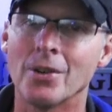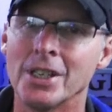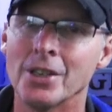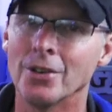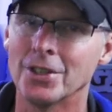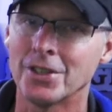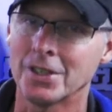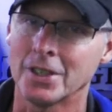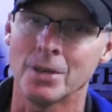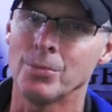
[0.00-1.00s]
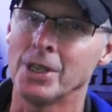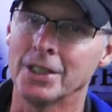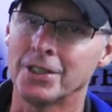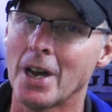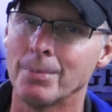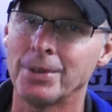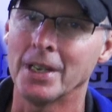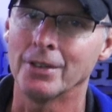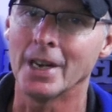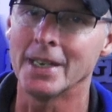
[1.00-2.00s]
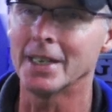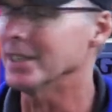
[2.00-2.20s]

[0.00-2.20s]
already know this isn't going to be in the top 10, right?